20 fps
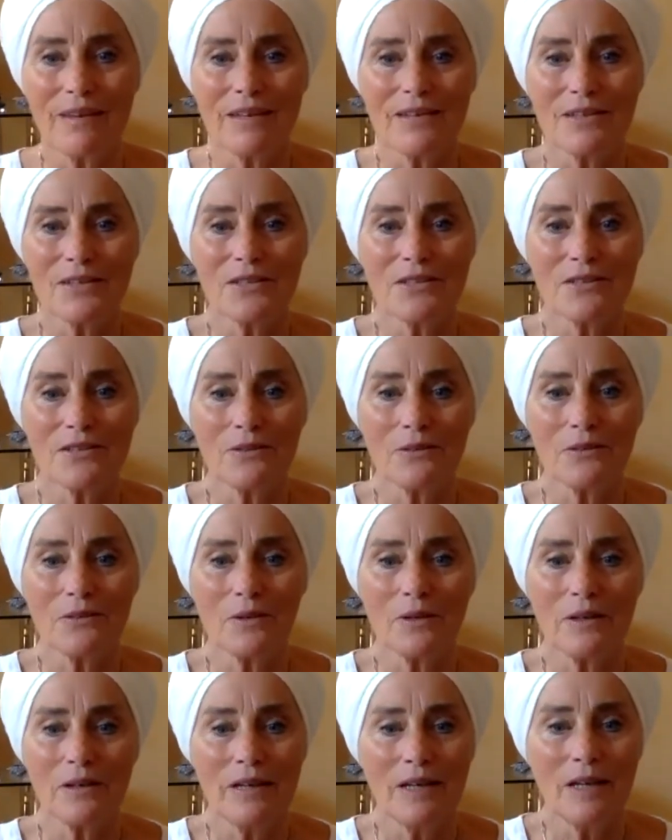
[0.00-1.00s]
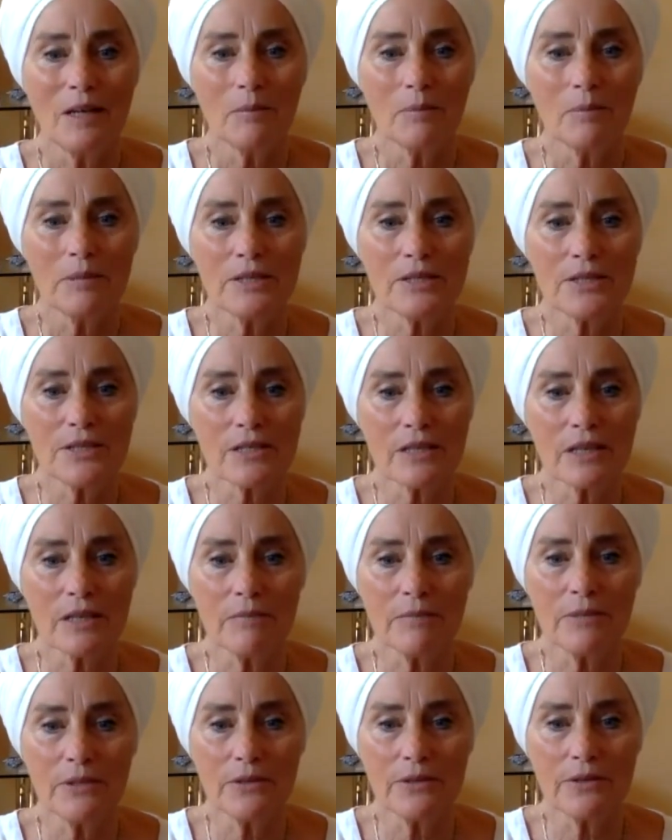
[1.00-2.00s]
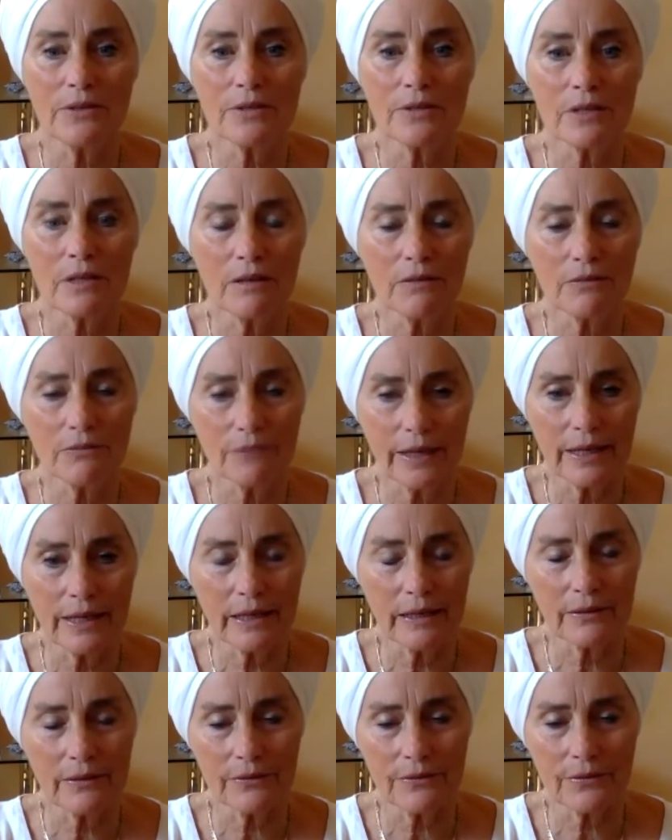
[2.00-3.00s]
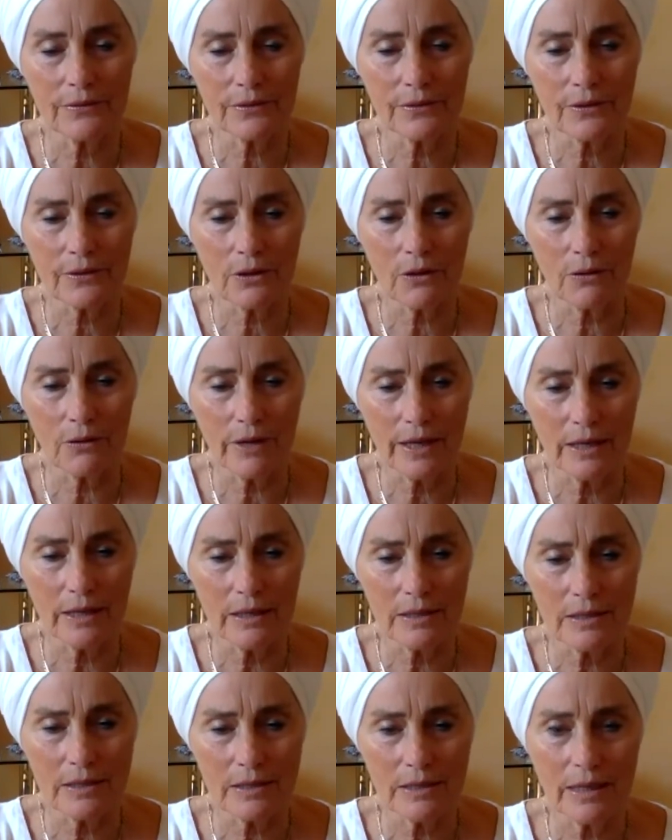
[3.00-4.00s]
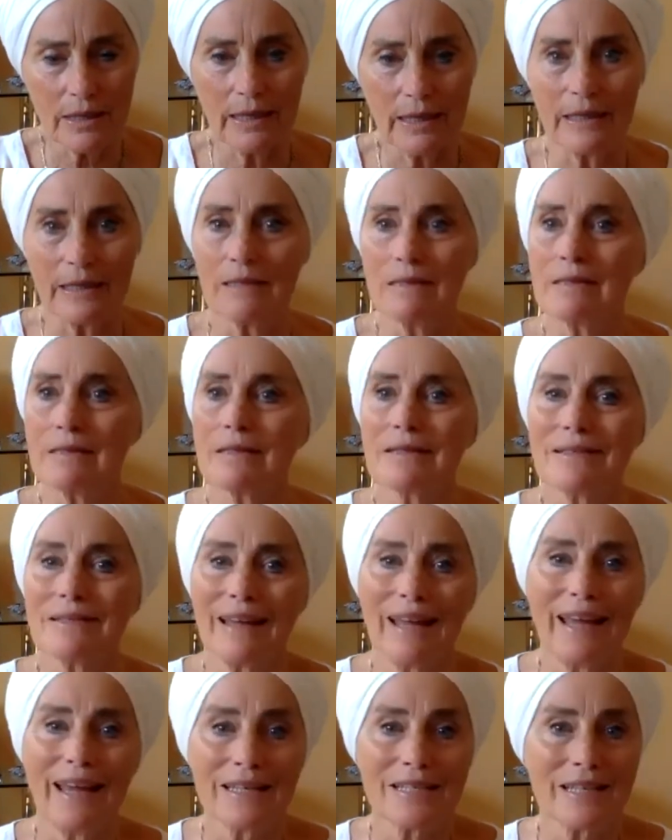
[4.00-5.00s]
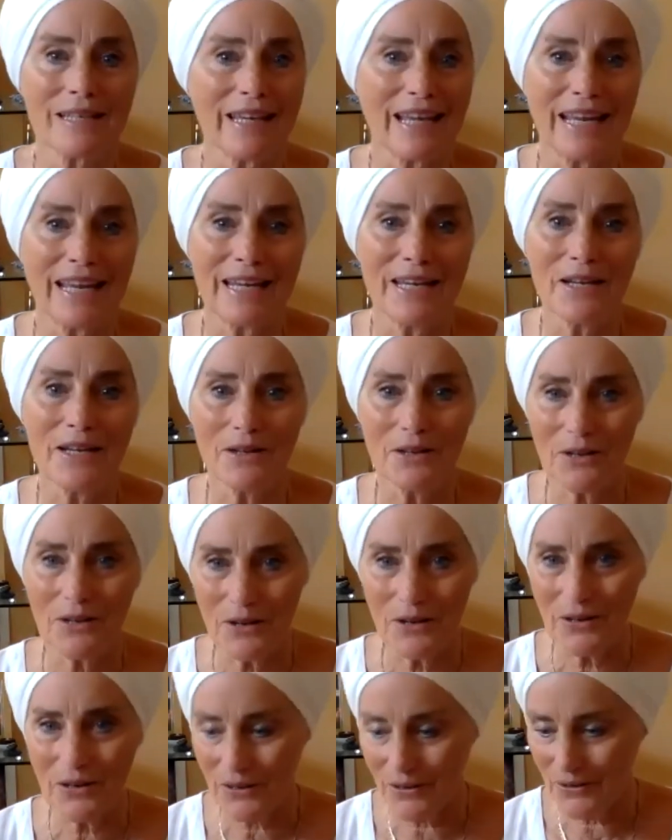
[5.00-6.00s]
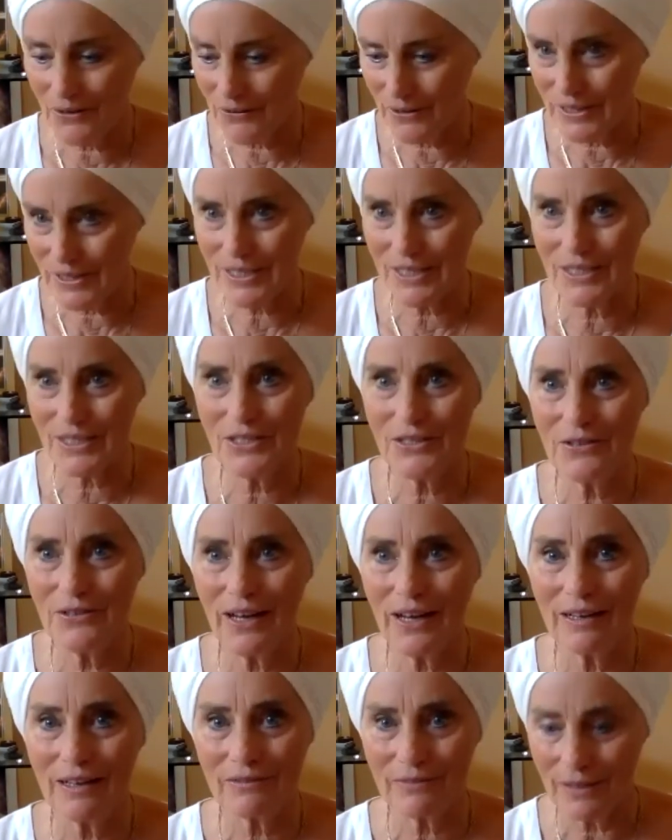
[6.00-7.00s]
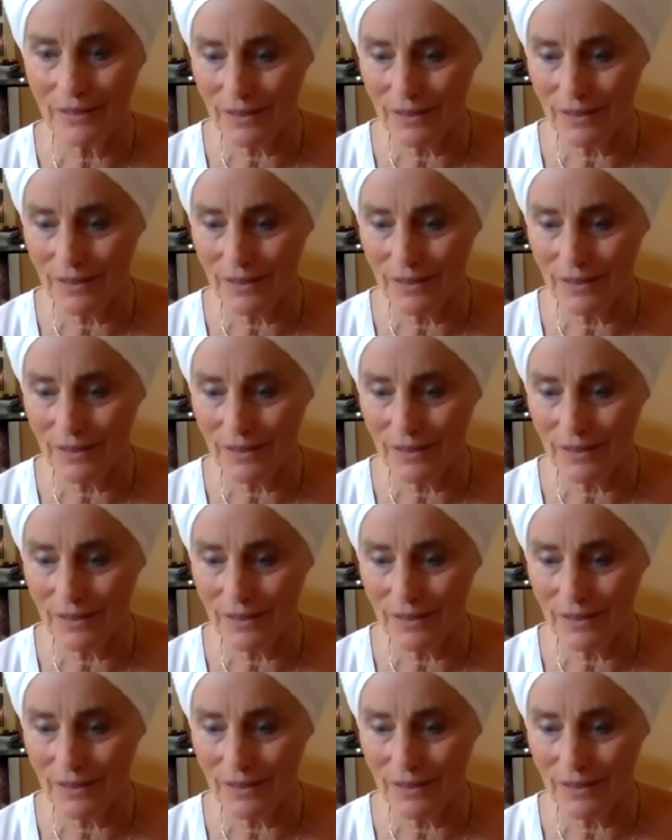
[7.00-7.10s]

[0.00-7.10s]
So please just unmute yourself and go ahead and ask any questions you have.